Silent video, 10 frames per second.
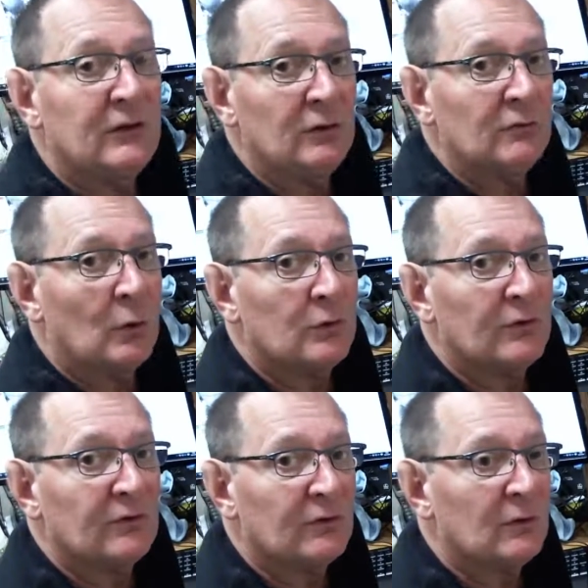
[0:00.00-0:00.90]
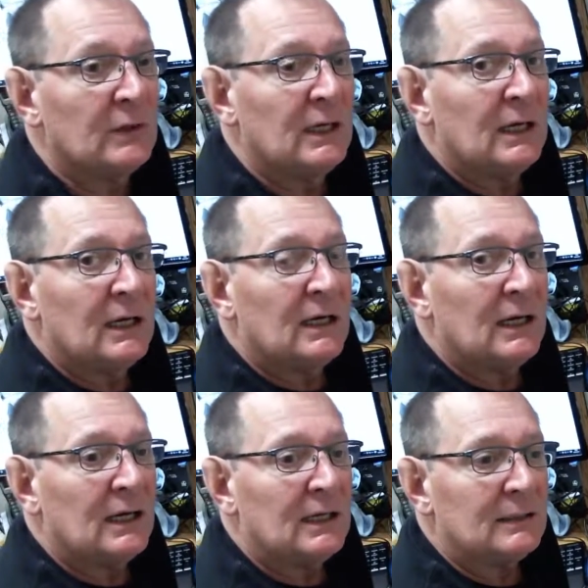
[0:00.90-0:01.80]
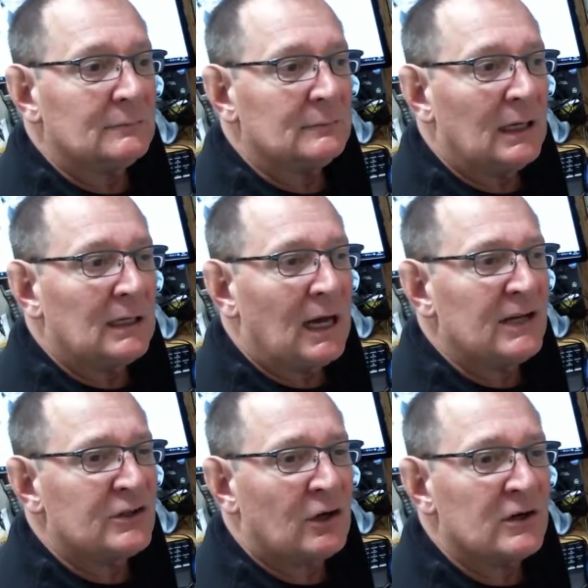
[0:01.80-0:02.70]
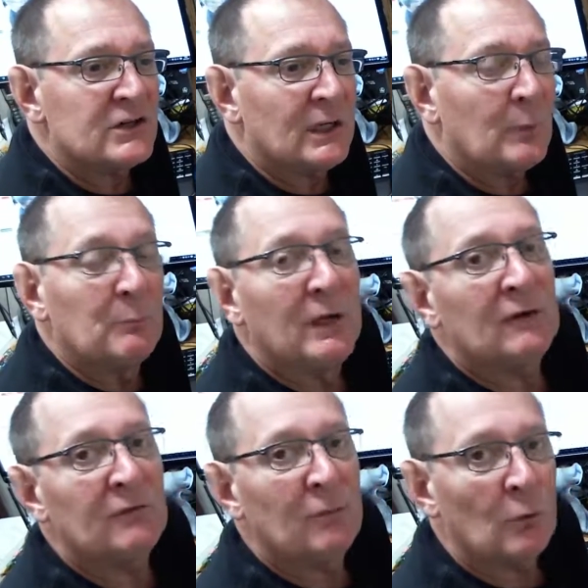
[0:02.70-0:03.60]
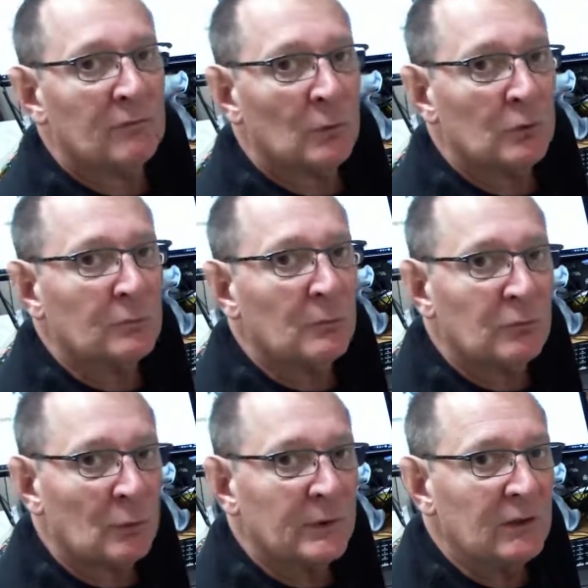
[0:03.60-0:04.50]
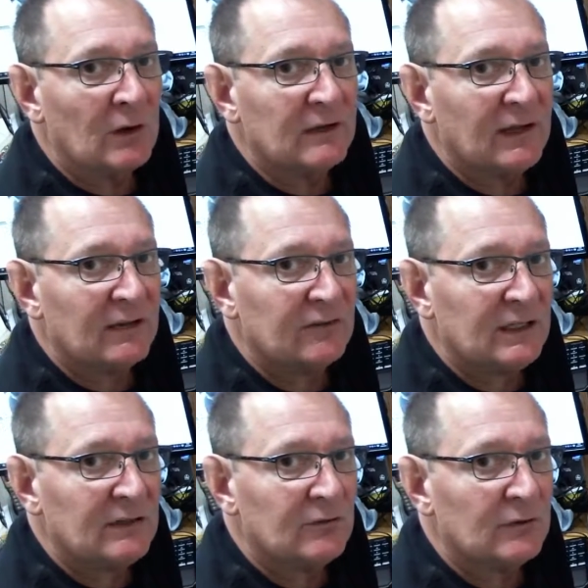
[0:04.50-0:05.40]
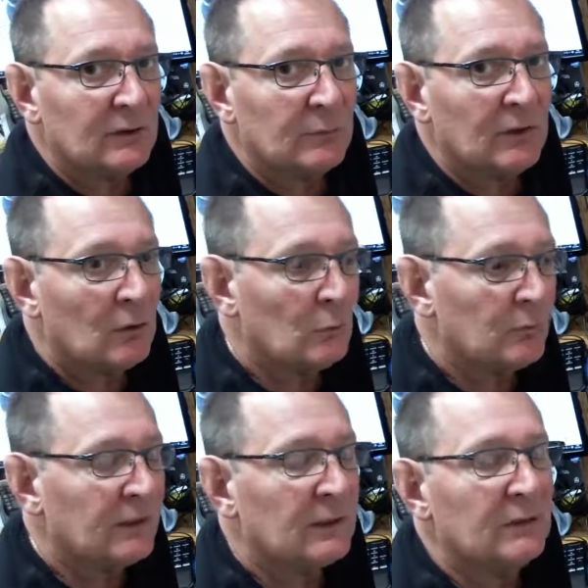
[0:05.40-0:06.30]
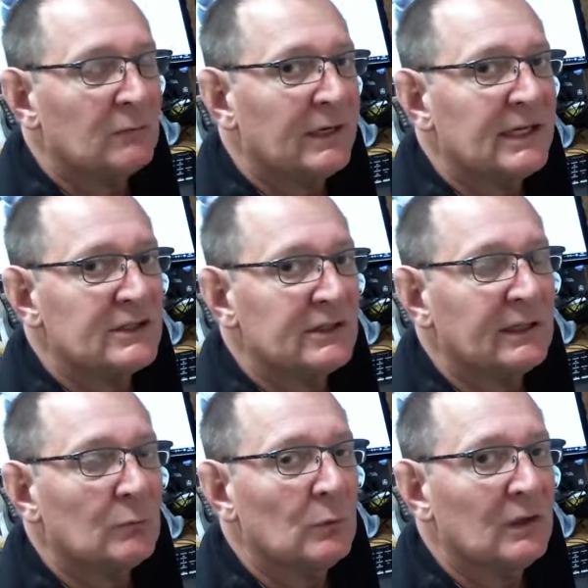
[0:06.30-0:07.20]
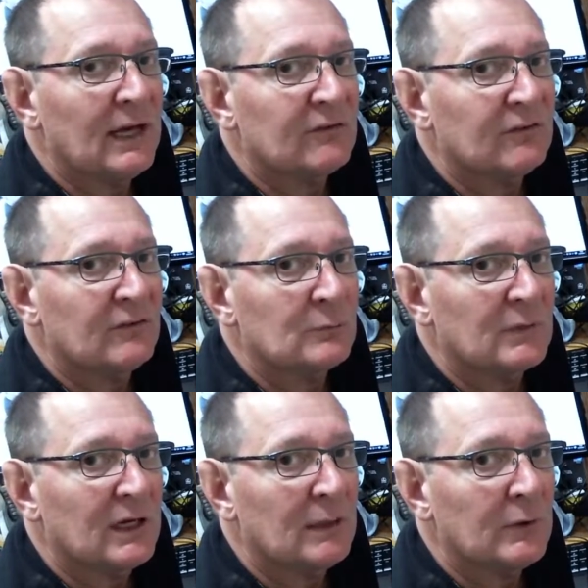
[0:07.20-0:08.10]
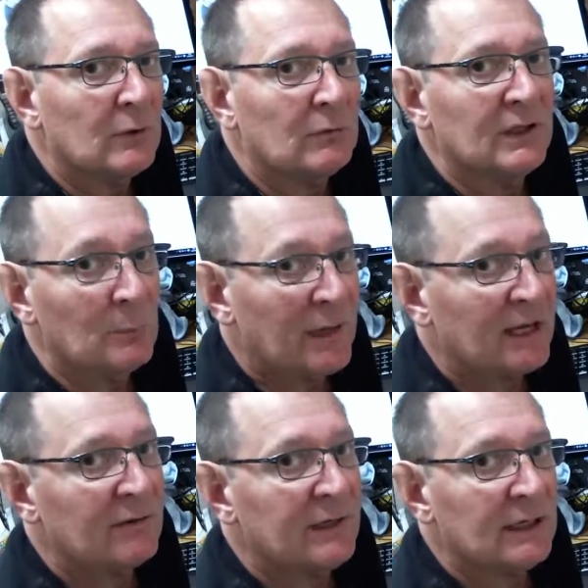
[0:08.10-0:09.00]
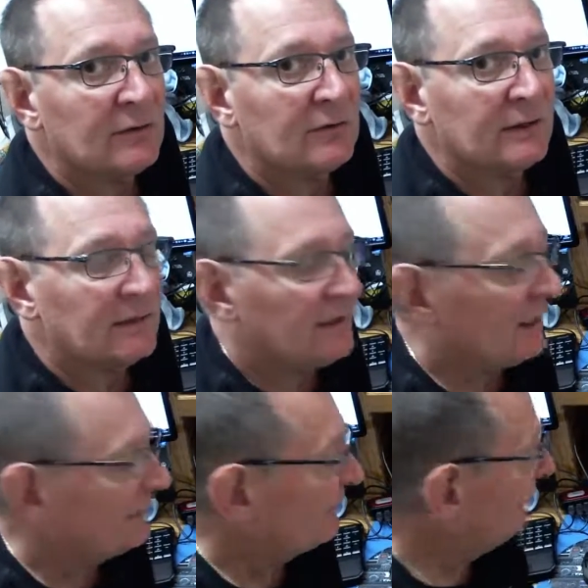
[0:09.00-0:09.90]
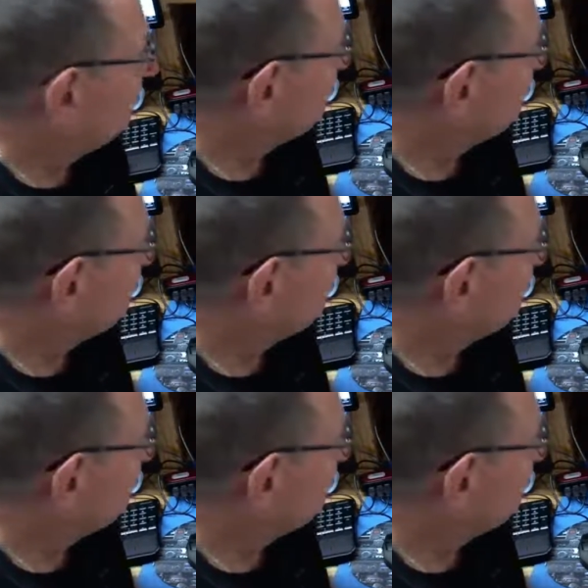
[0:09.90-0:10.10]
volts, so I charge it up above 4 volts before we do our testing so that we know we're in a good range and that it will last some time. We don't run the battery down during the tests.